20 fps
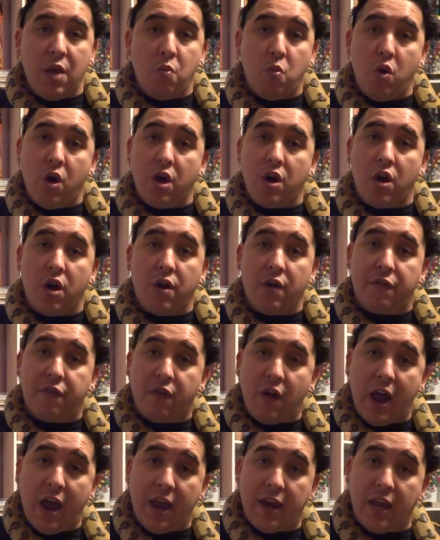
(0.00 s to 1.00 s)
and one on a
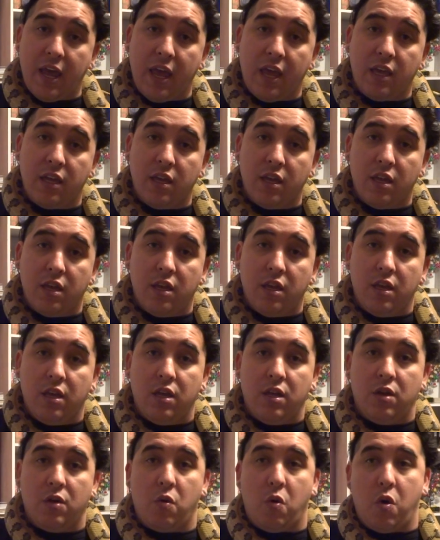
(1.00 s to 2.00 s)
Friday
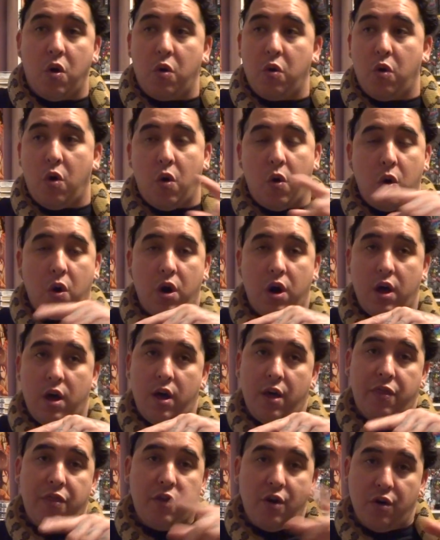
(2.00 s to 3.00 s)
or
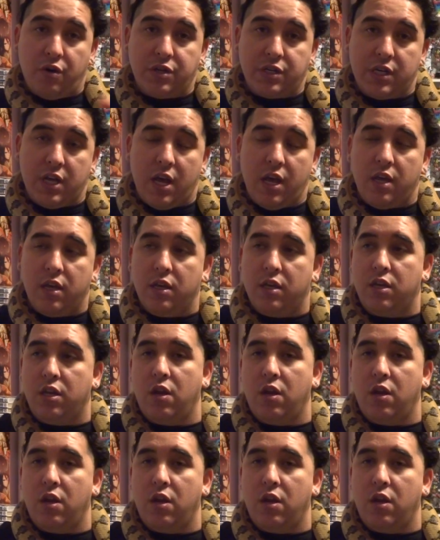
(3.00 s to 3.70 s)
a Thursday.